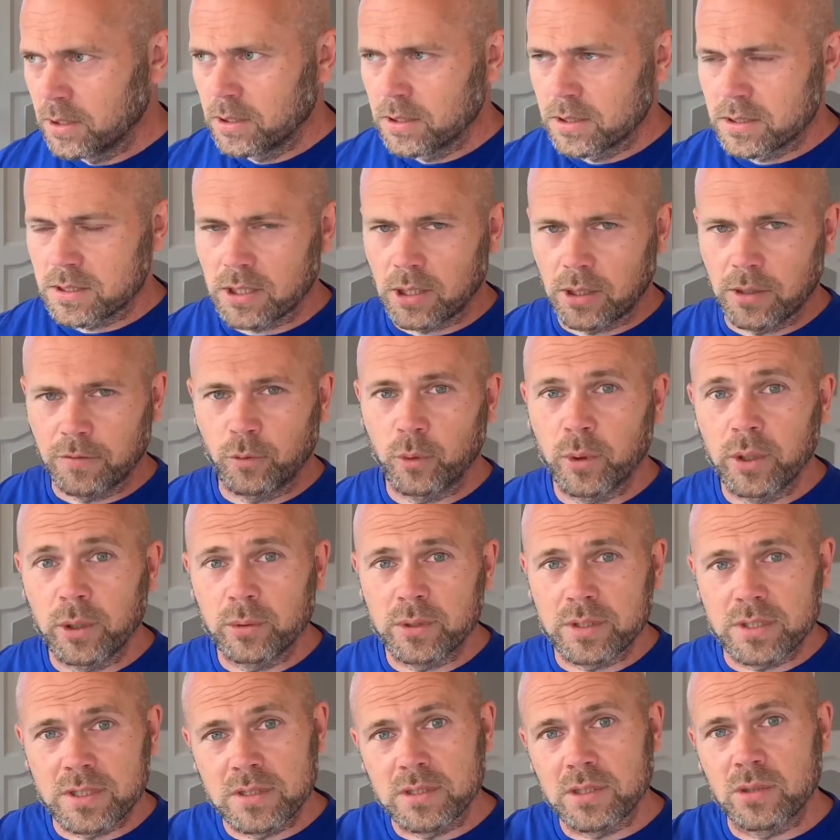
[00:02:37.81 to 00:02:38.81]
So if we were
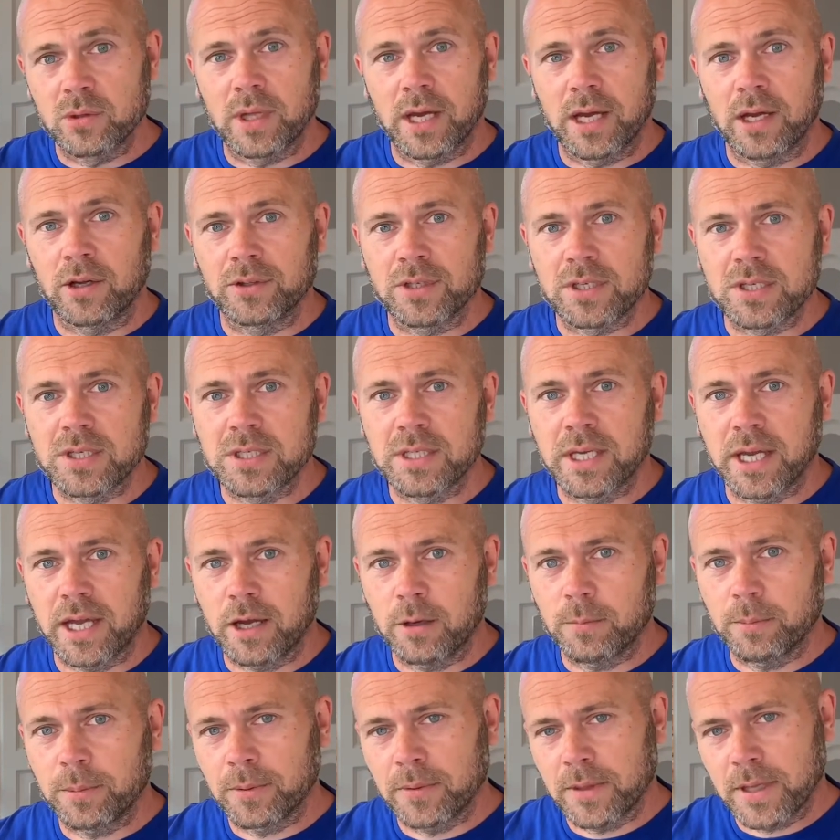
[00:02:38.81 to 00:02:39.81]
to do that on the
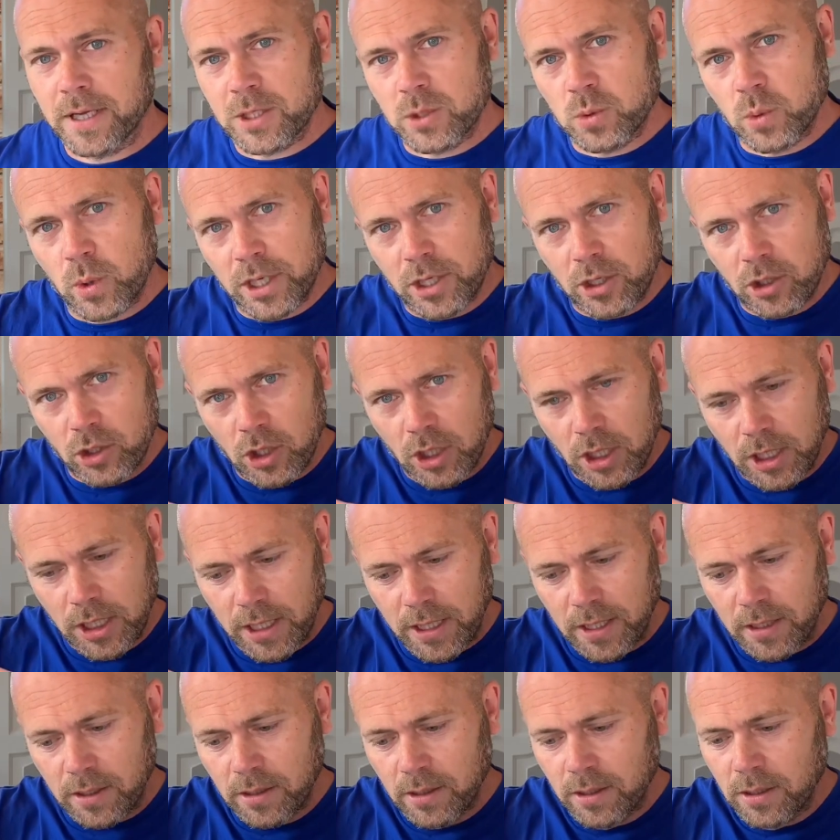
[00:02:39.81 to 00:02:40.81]
scalp, that's where you can
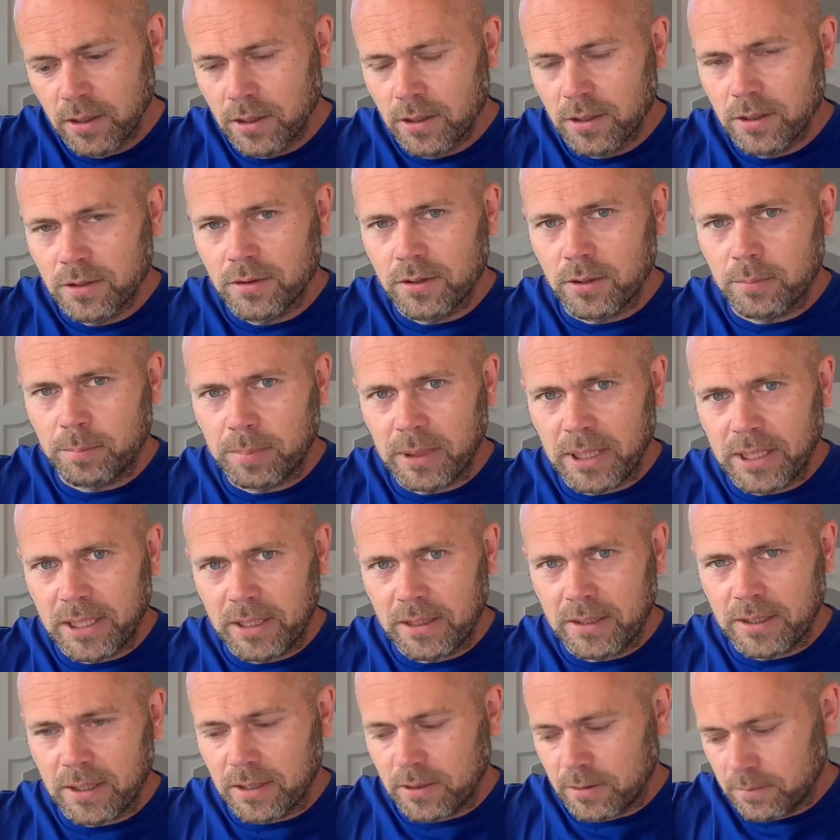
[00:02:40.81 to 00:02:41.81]
get the
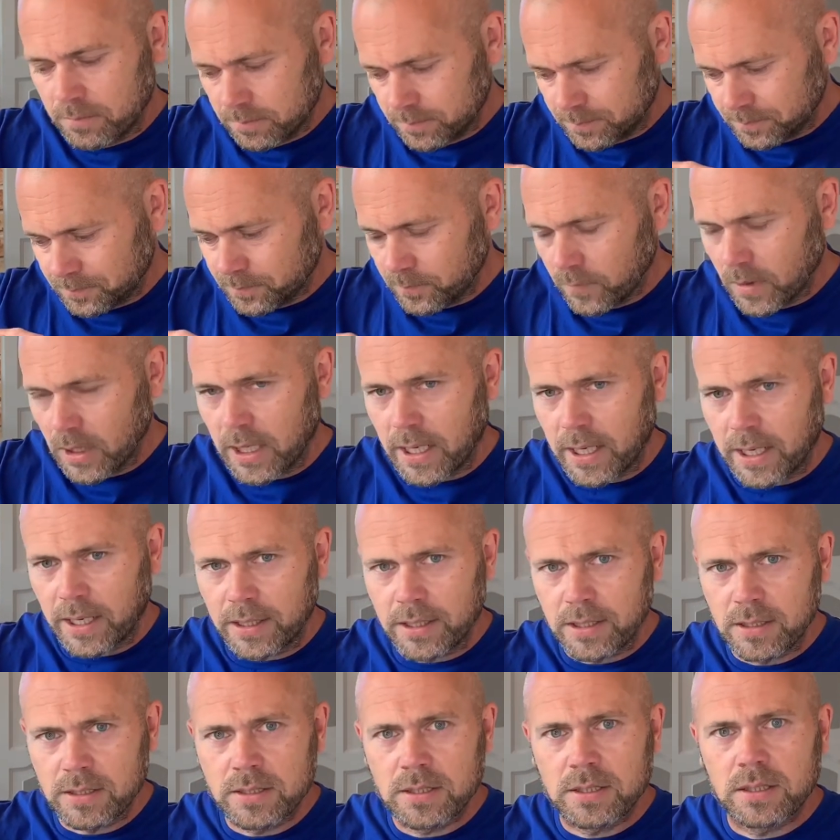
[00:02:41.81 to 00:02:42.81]
bleeding
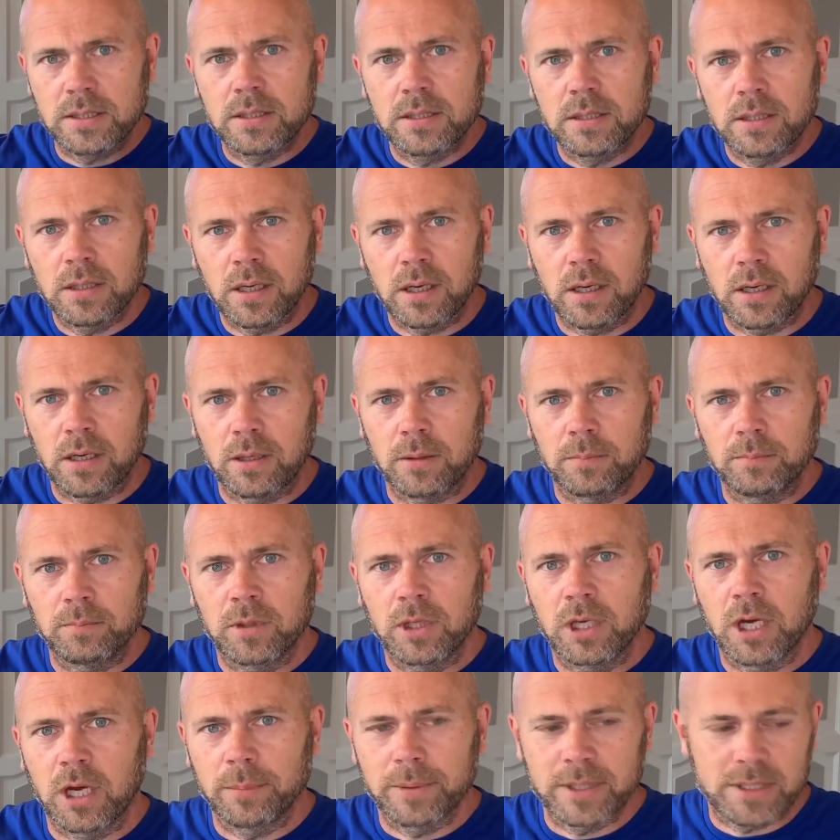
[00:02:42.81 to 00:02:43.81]
and
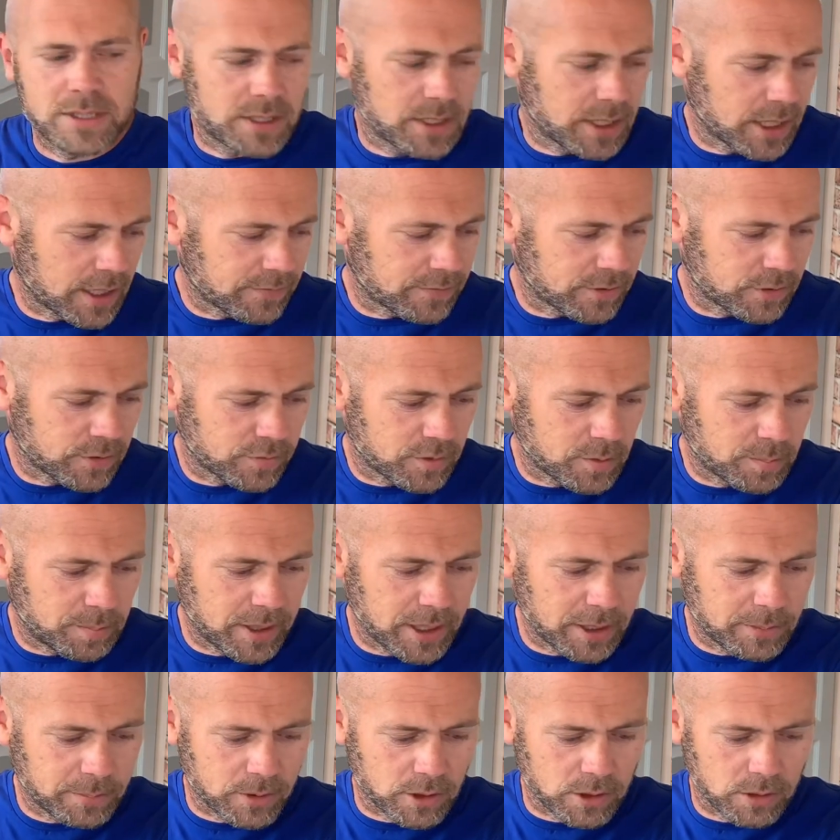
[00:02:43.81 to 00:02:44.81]
coming together of the
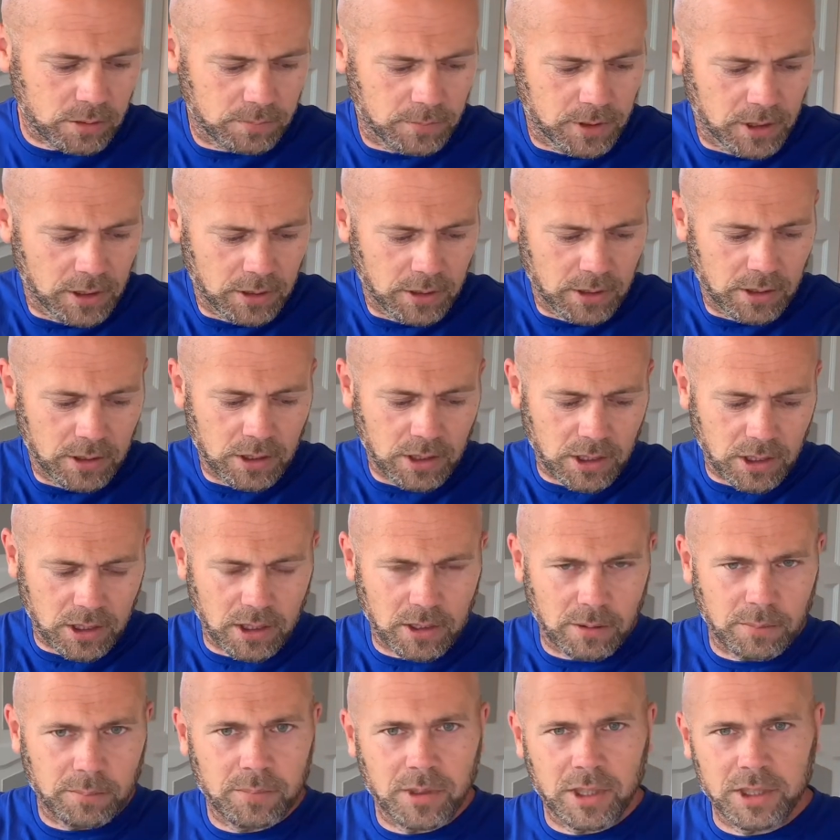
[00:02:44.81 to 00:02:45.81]
pigment
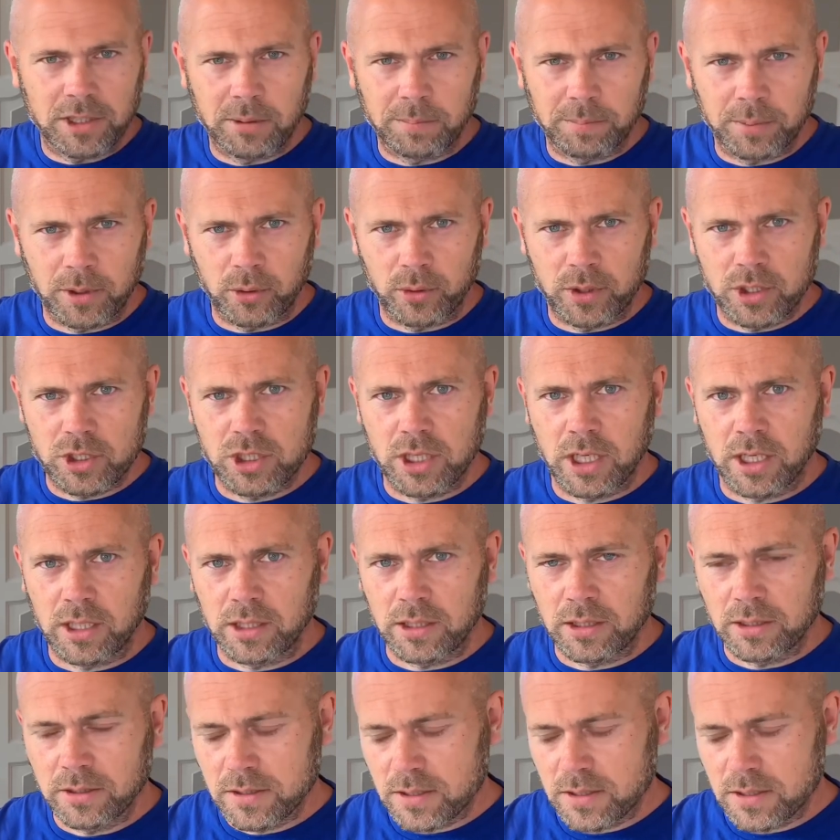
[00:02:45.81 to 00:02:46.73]
and the bluish color.